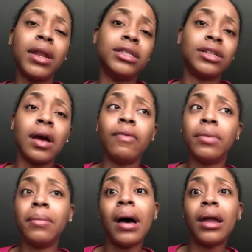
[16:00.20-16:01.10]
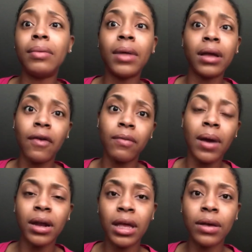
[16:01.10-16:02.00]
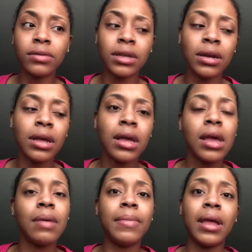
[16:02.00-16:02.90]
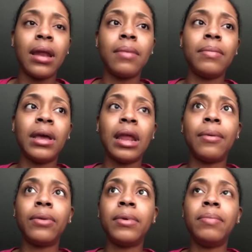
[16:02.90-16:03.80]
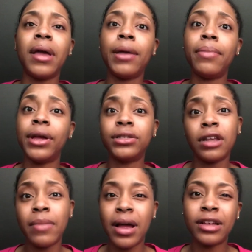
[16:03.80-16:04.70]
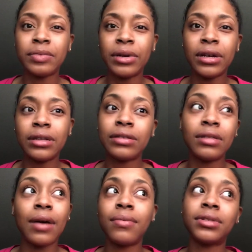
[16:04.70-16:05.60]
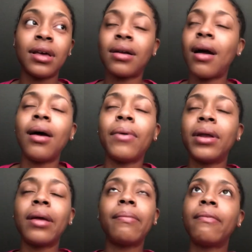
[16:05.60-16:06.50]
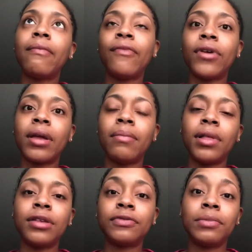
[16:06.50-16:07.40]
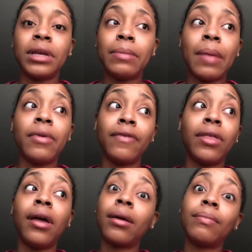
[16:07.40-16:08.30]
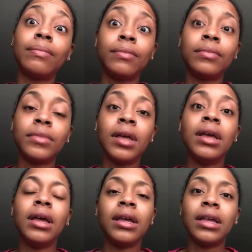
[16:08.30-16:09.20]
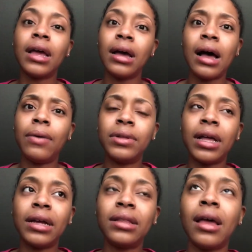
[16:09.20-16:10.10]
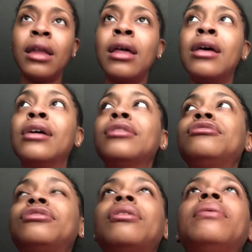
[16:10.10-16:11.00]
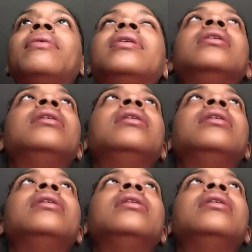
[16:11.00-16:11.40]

in and start from the bottom like everybody else, and being able to be paid based on my experience. So that was like already a freaking plus for me. It made me feel like, yeah, I would like that. So